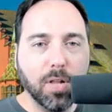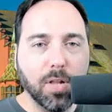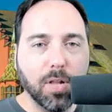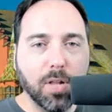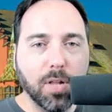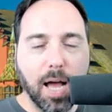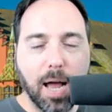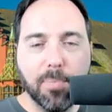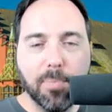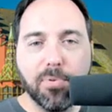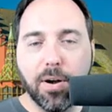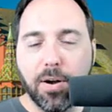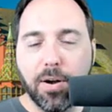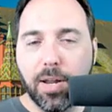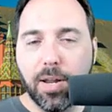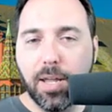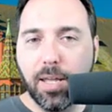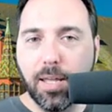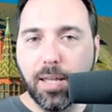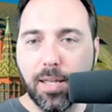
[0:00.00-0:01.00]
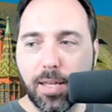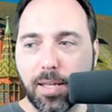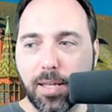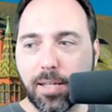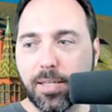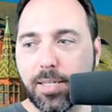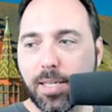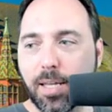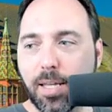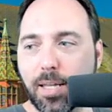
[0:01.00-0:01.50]
there's an older
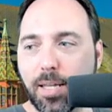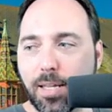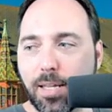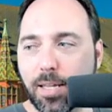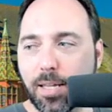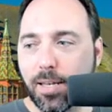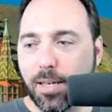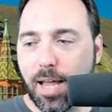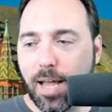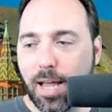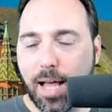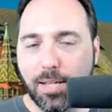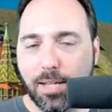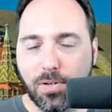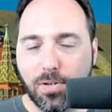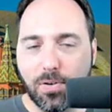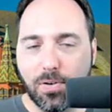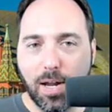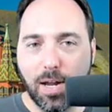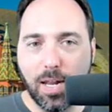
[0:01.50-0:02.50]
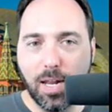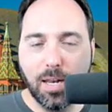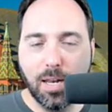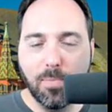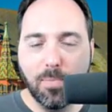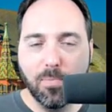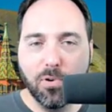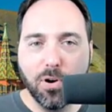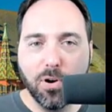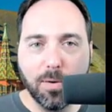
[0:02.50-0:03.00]
library. It's
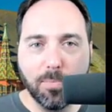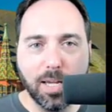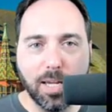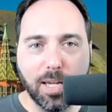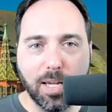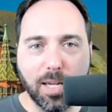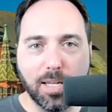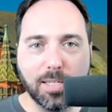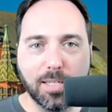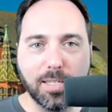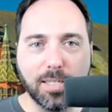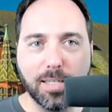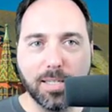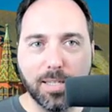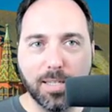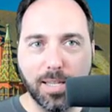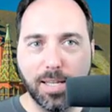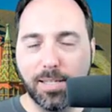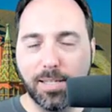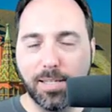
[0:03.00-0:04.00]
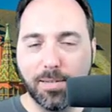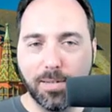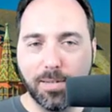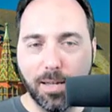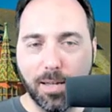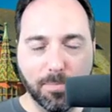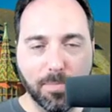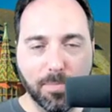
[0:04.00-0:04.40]
not so great anymore because